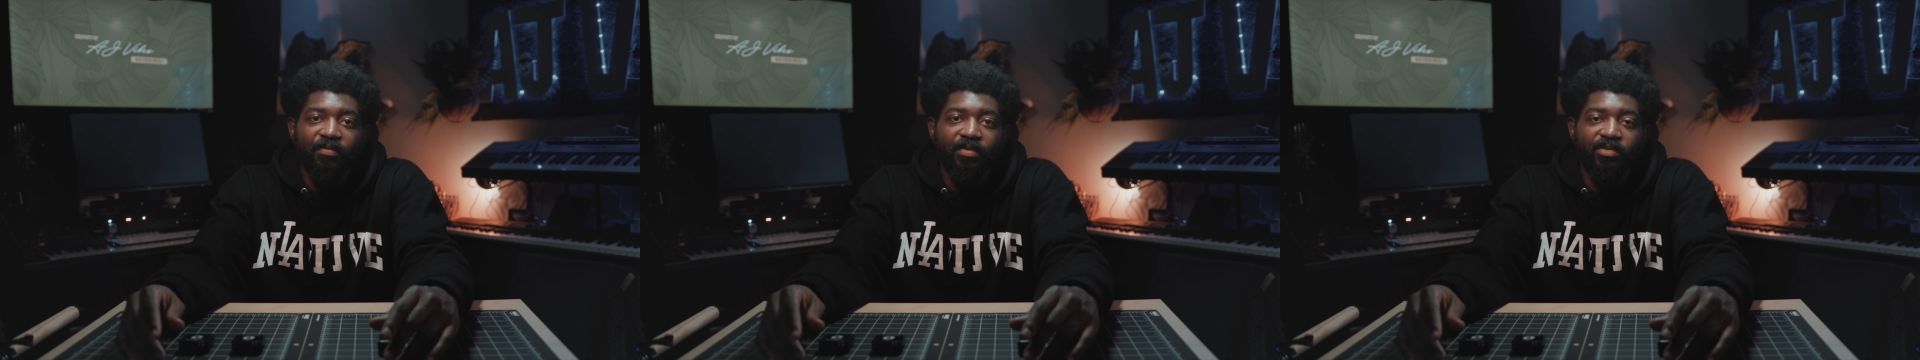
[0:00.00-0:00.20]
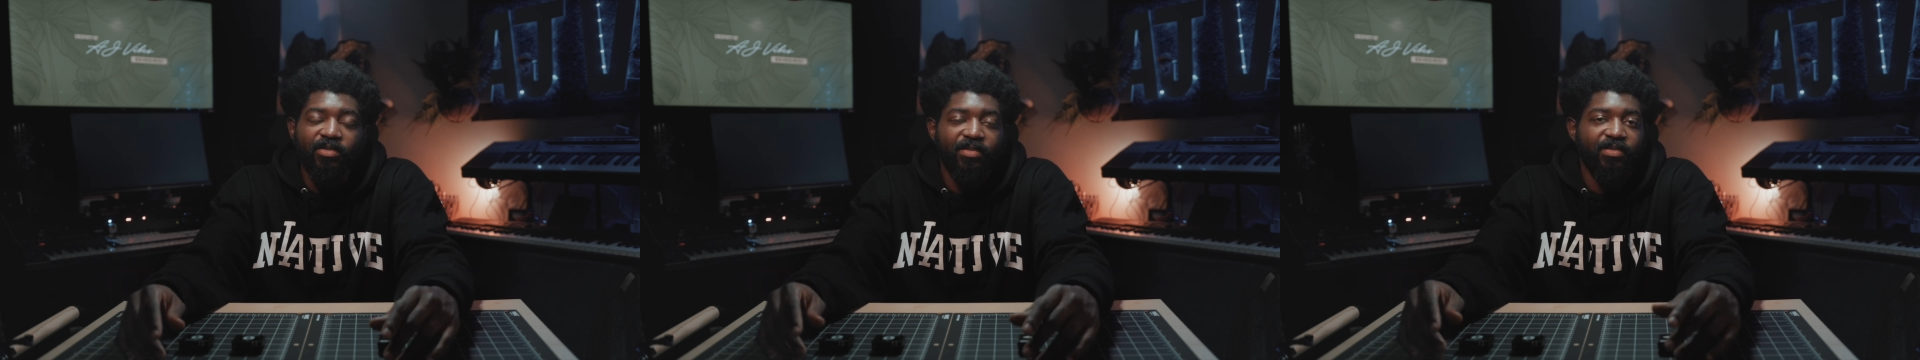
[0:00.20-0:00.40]

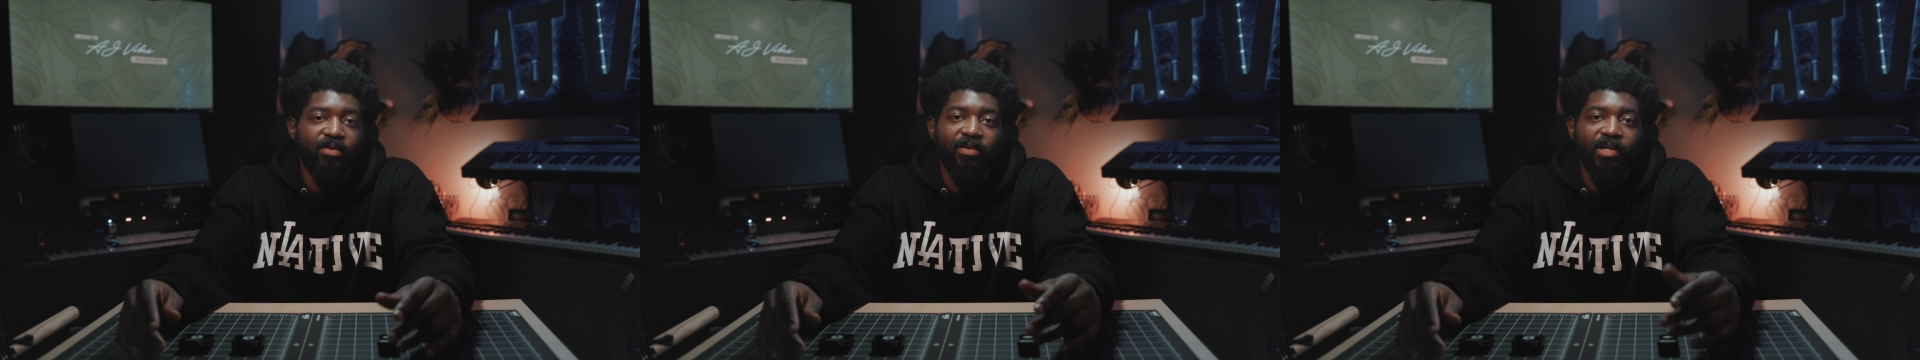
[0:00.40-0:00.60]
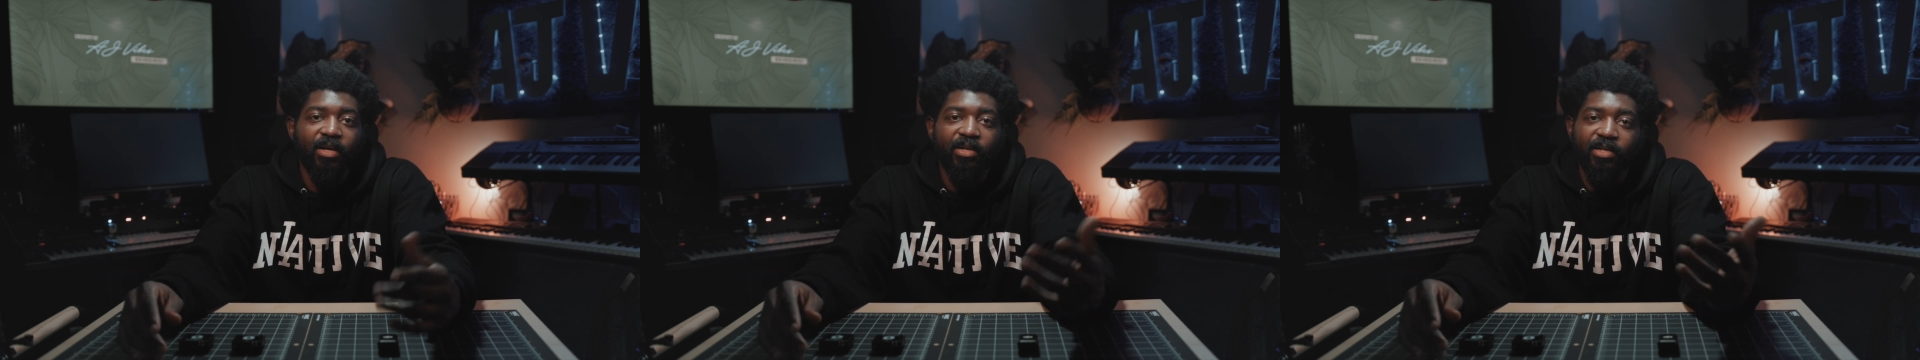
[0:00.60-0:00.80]
if you're just
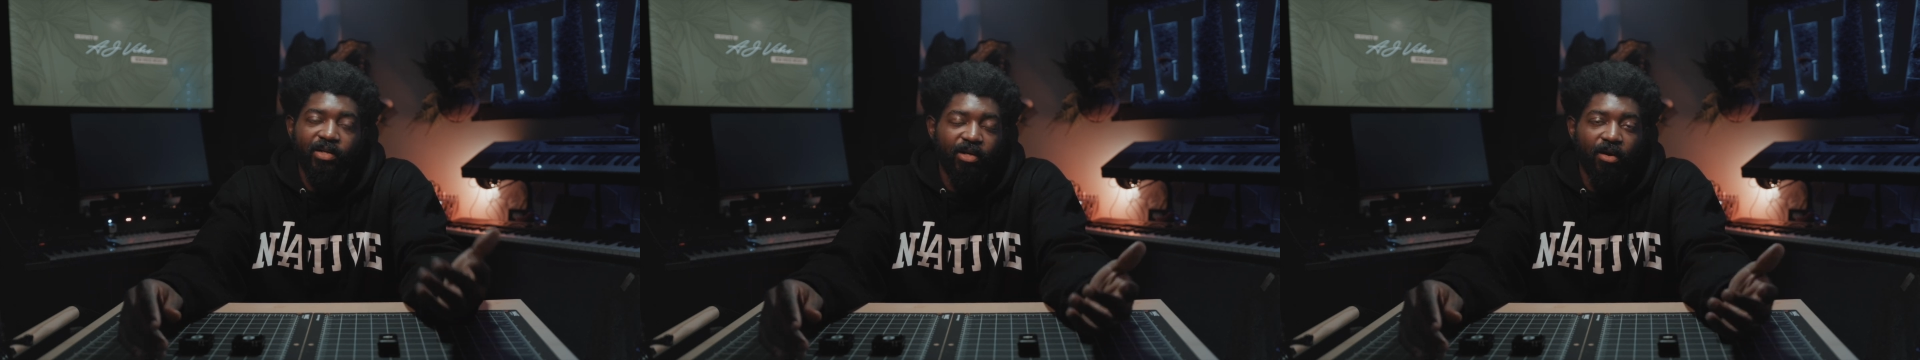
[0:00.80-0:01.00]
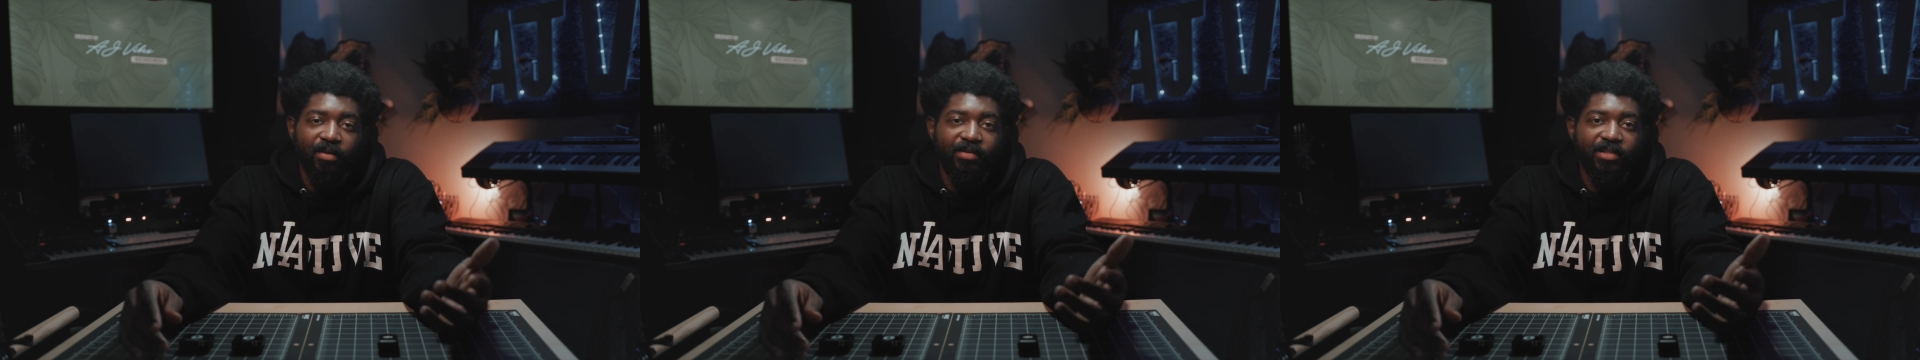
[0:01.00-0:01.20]
starting out in
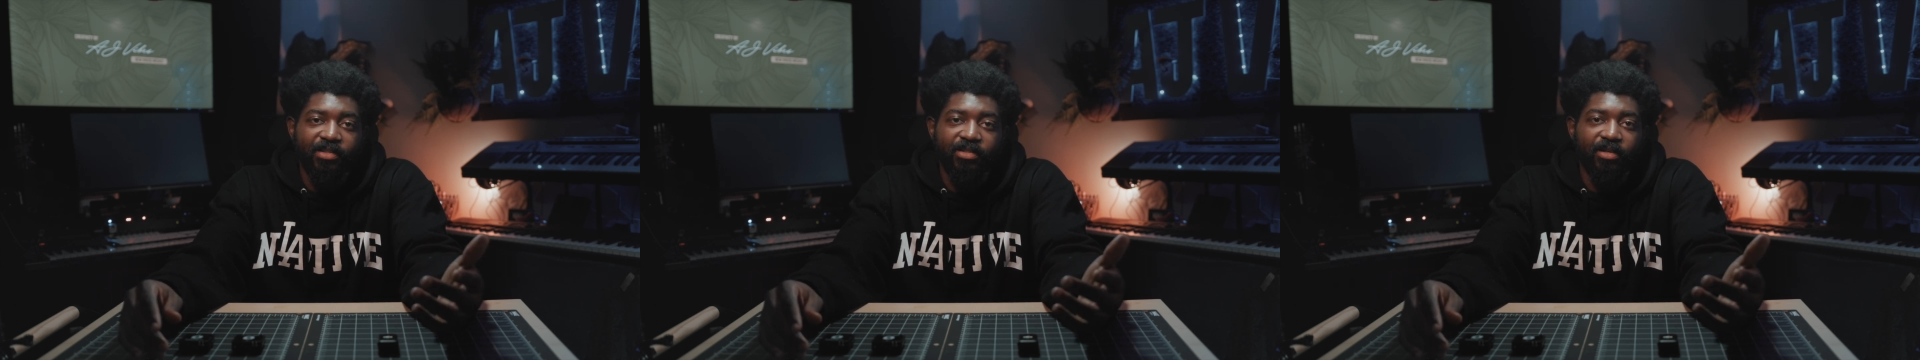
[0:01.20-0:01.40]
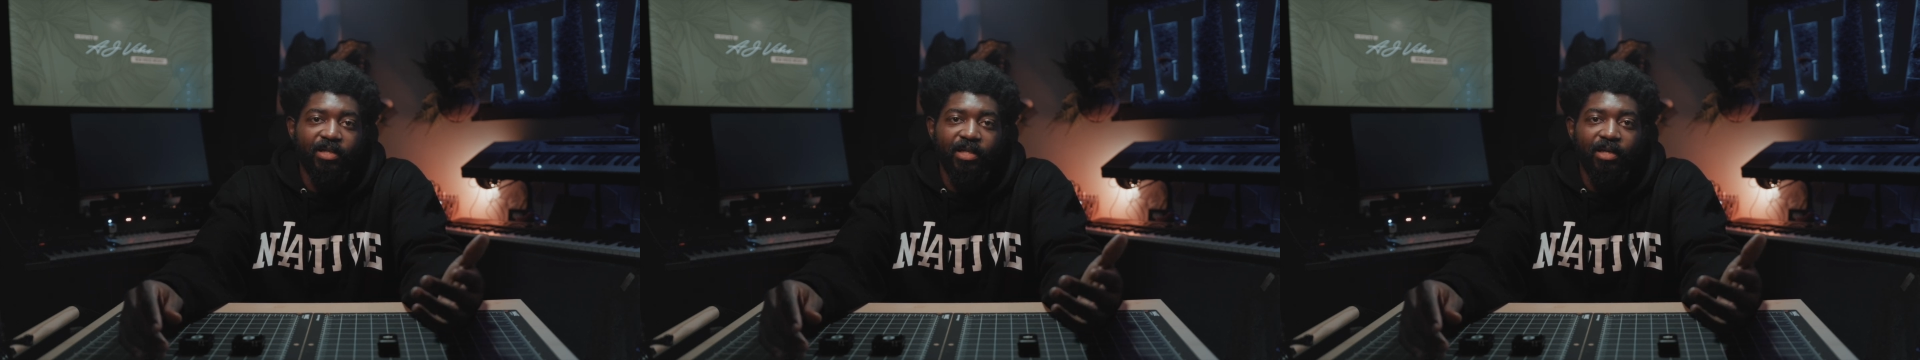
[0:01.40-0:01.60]
your
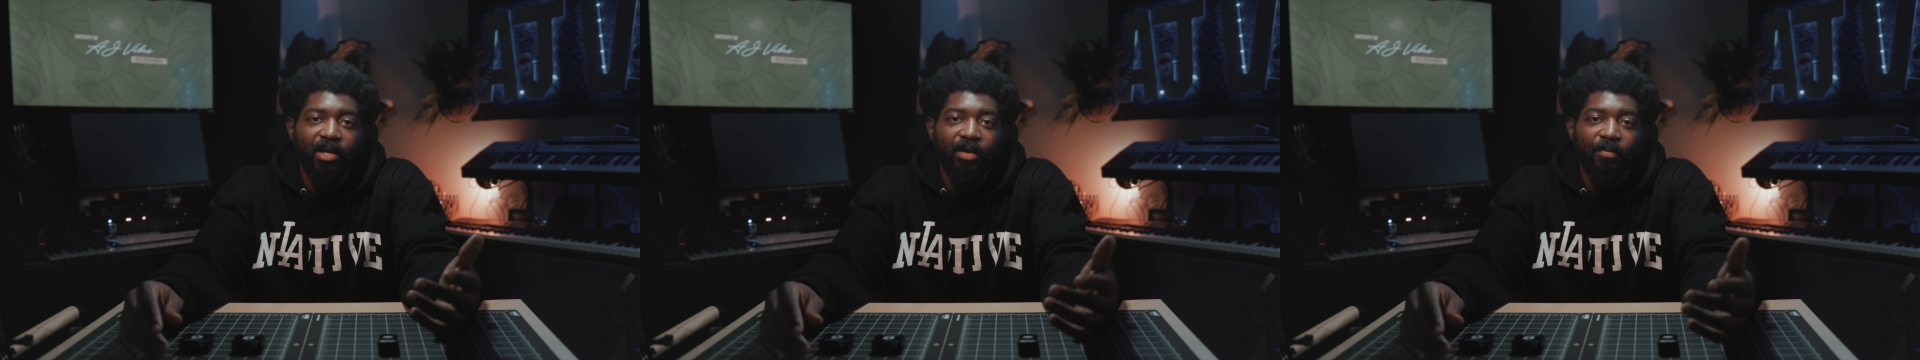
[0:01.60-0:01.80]
content journey.